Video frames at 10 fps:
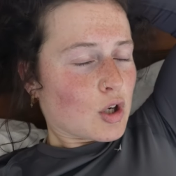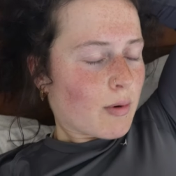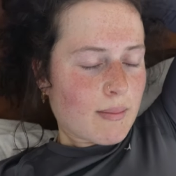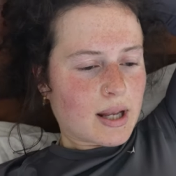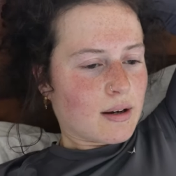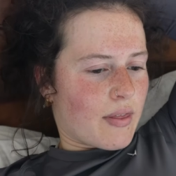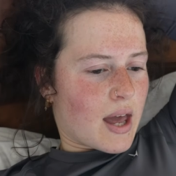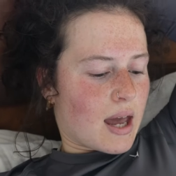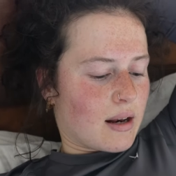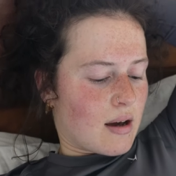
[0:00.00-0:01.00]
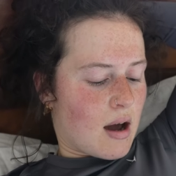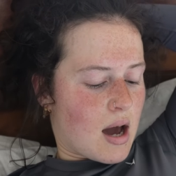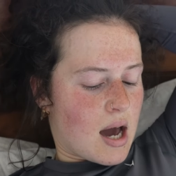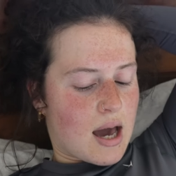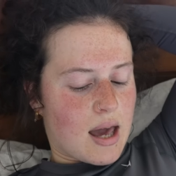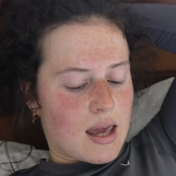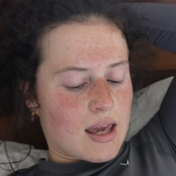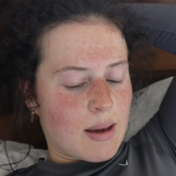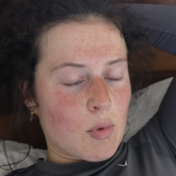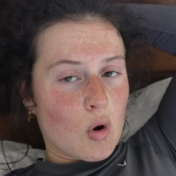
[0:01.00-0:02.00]
Huberman. And then I
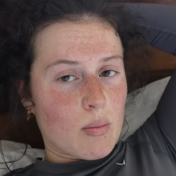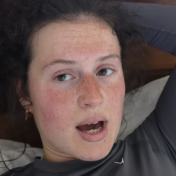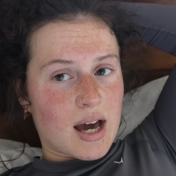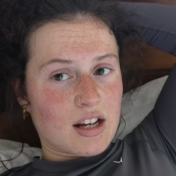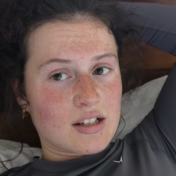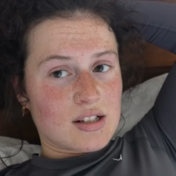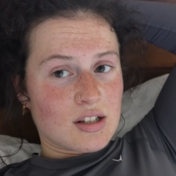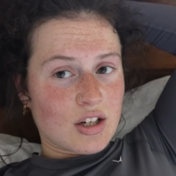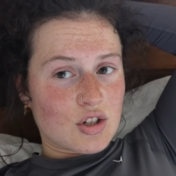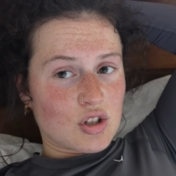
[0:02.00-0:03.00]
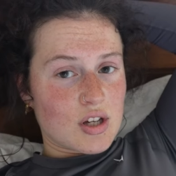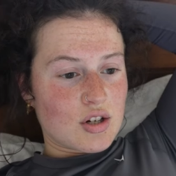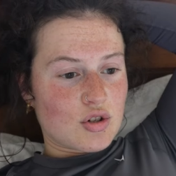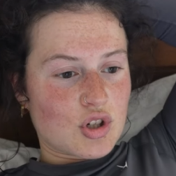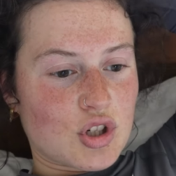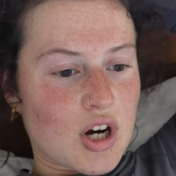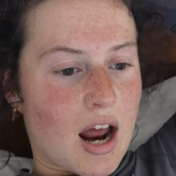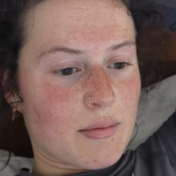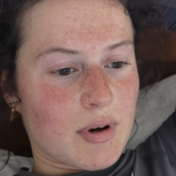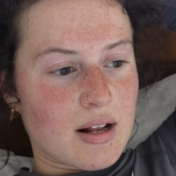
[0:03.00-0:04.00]
came home and literally
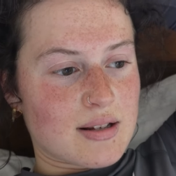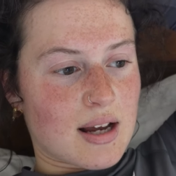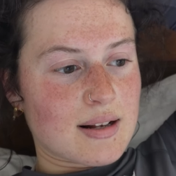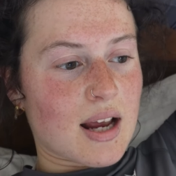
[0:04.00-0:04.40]
shacked my insides